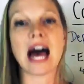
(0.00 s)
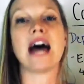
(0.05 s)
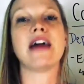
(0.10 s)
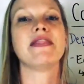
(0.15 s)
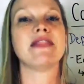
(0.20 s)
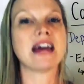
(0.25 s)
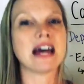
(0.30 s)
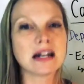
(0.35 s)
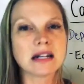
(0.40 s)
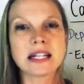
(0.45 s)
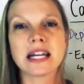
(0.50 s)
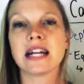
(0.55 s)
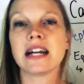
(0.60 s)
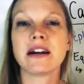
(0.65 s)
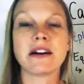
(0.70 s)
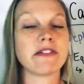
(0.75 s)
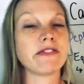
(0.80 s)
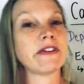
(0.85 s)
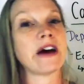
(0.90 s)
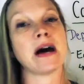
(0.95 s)
and then get
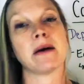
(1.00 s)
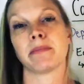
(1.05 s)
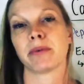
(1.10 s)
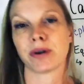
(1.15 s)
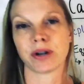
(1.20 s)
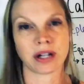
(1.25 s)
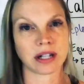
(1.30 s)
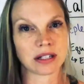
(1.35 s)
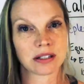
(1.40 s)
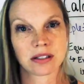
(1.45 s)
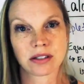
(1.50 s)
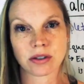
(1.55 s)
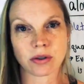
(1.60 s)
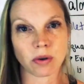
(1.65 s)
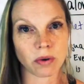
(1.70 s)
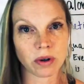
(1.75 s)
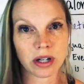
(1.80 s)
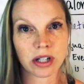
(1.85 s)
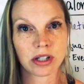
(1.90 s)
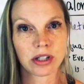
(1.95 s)
in a fat burning
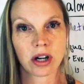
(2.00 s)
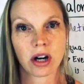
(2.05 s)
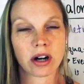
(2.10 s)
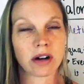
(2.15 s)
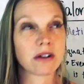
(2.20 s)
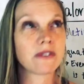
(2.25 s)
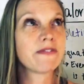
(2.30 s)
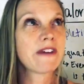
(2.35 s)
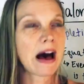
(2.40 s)
storage or